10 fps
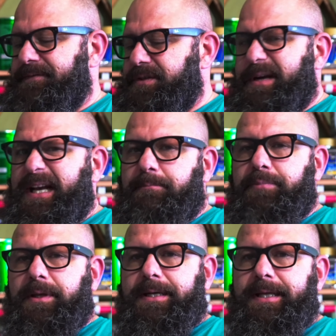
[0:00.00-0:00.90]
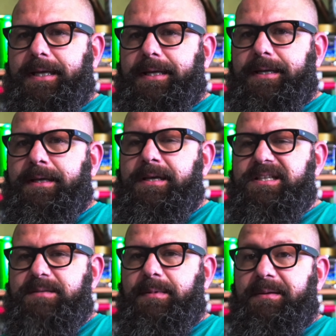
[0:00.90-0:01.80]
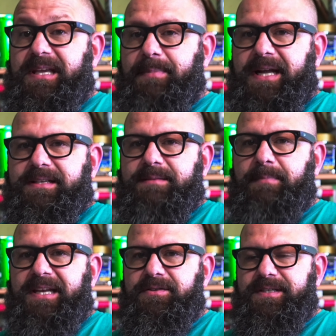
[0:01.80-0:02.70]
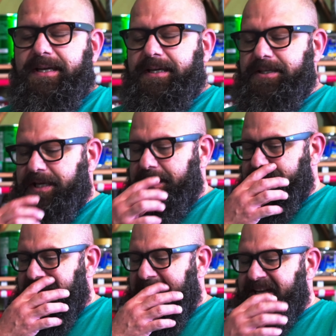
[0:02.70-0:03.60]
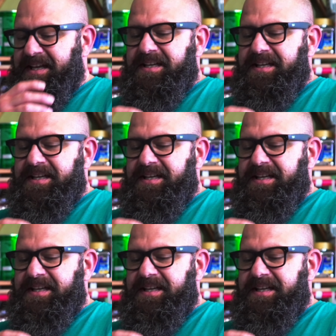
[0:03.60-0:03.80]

So I had to plug it in to be able to get back to the menu setting to change that.